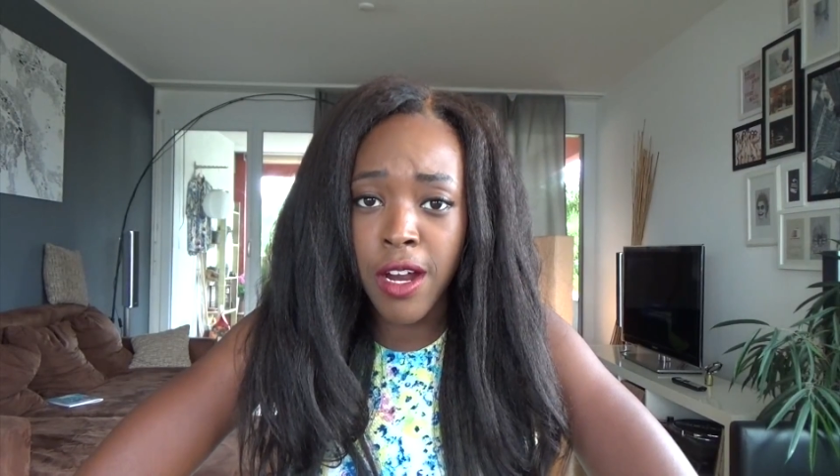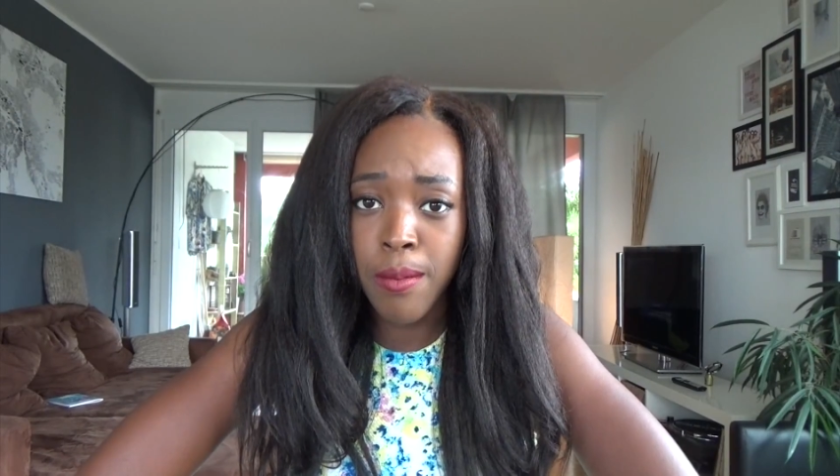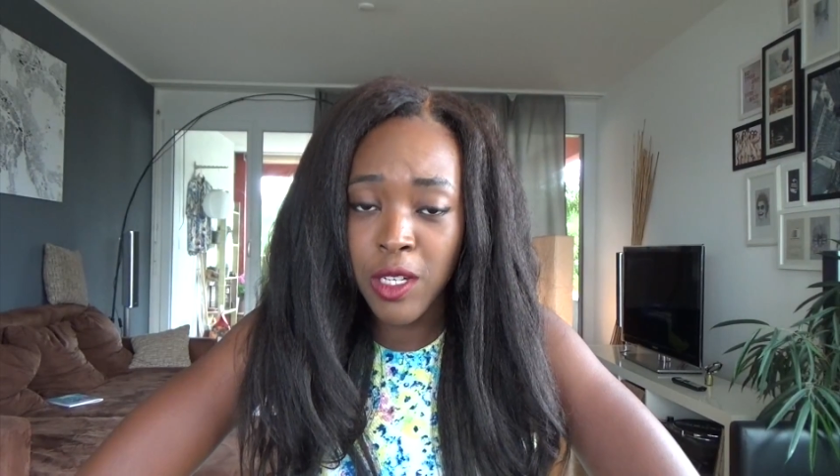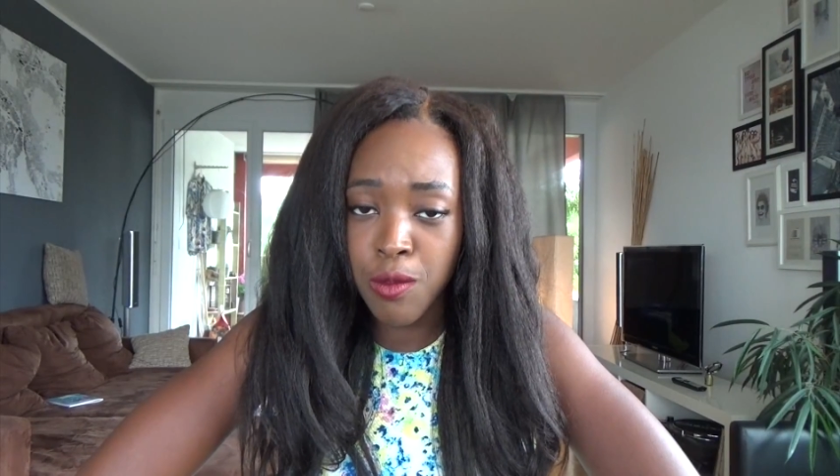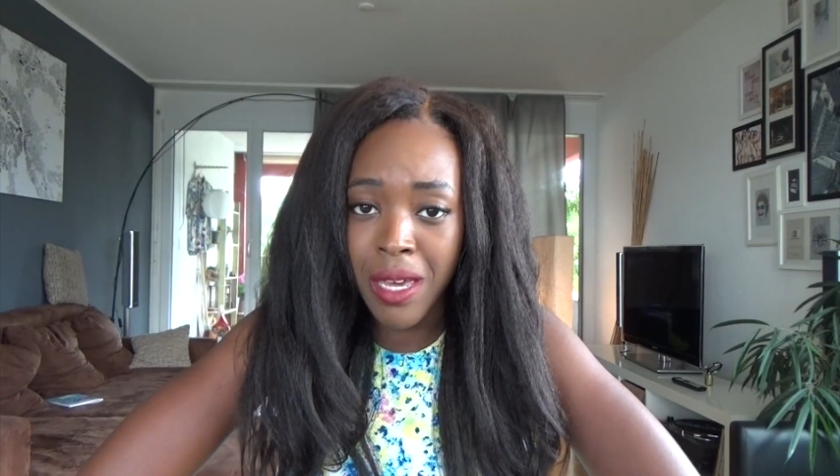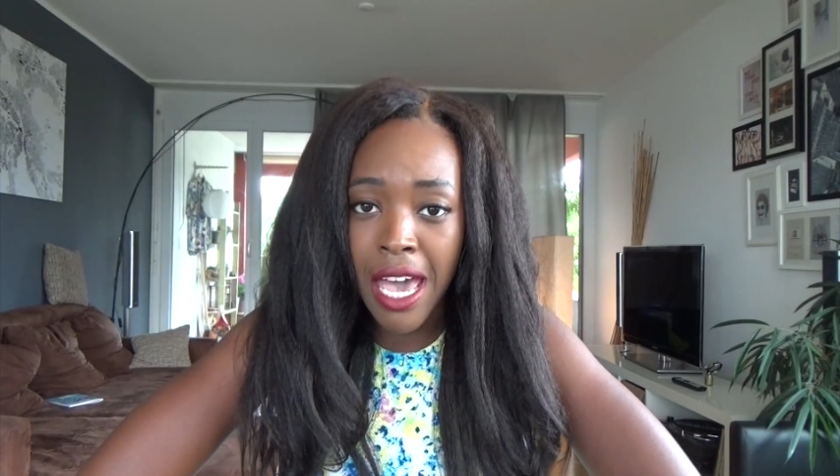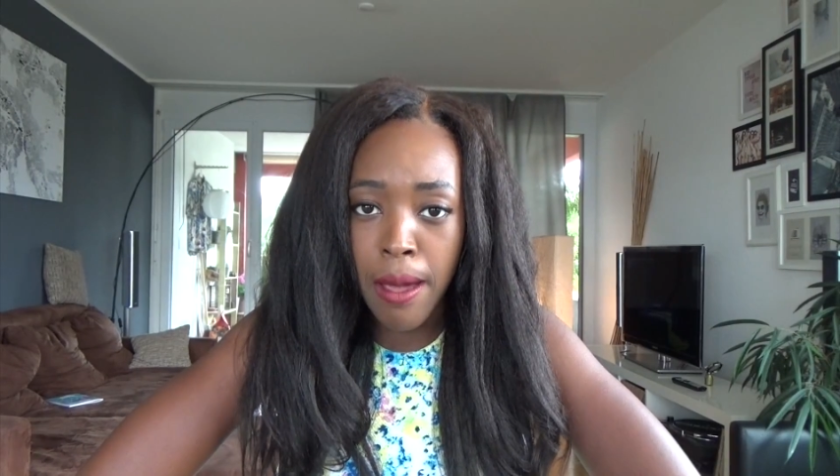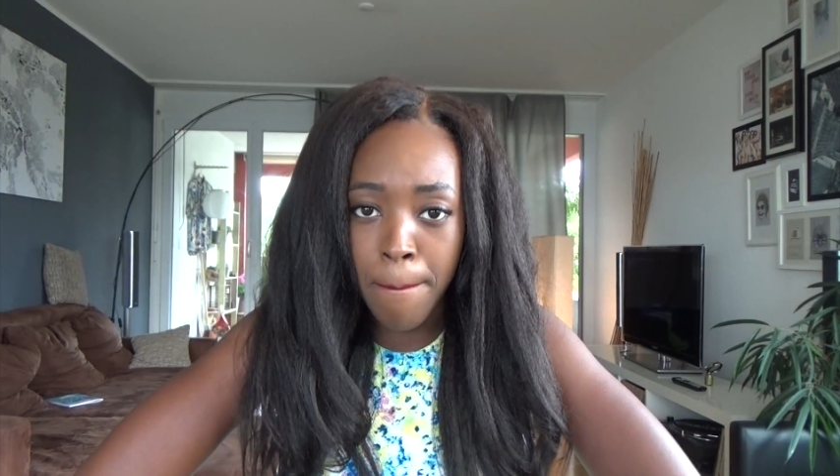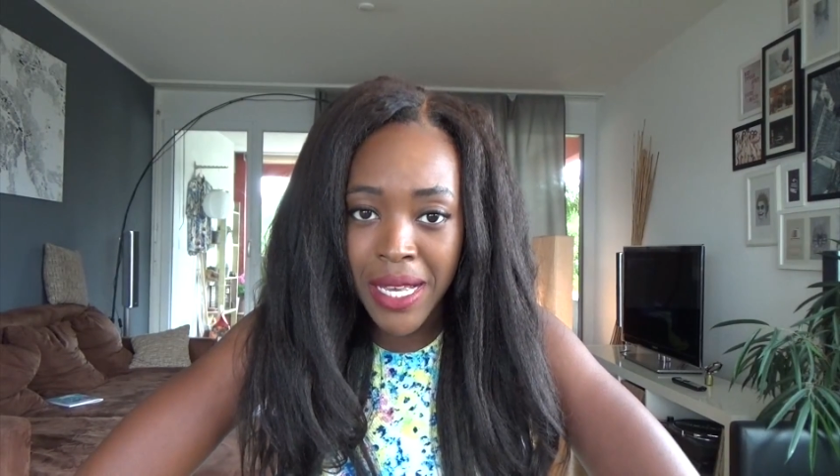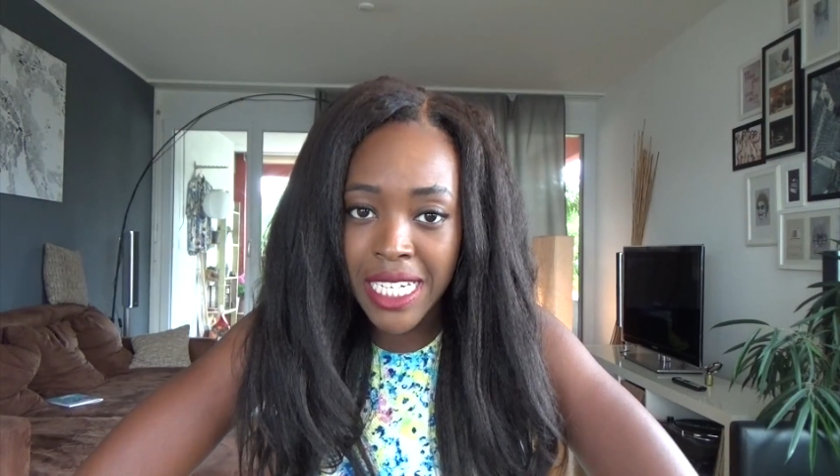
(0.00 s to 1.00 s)
very much from
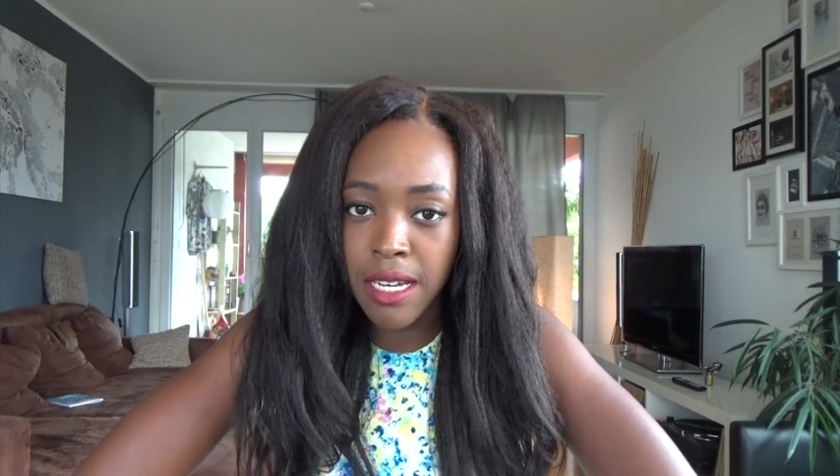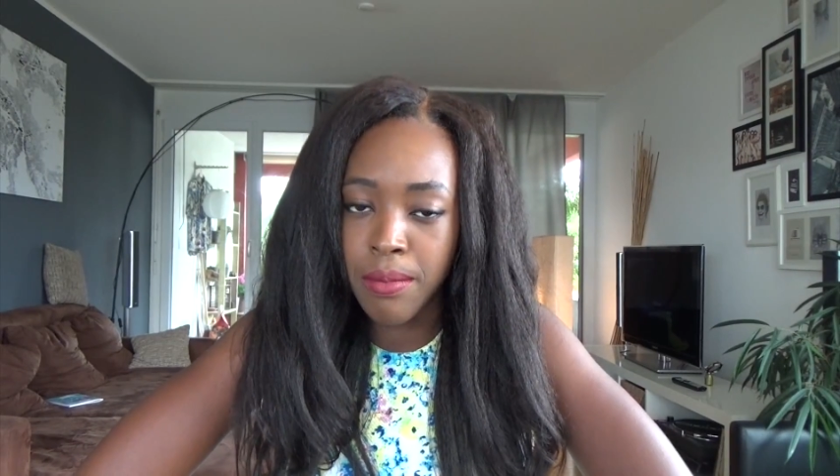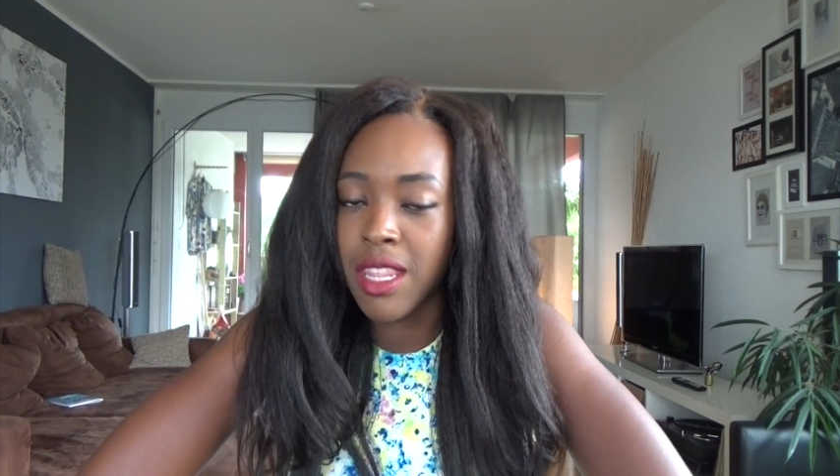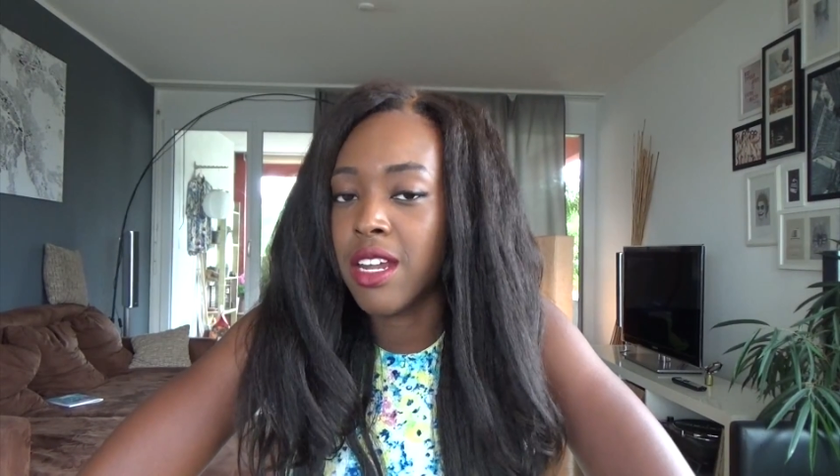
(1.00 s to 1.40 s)
getting a medium,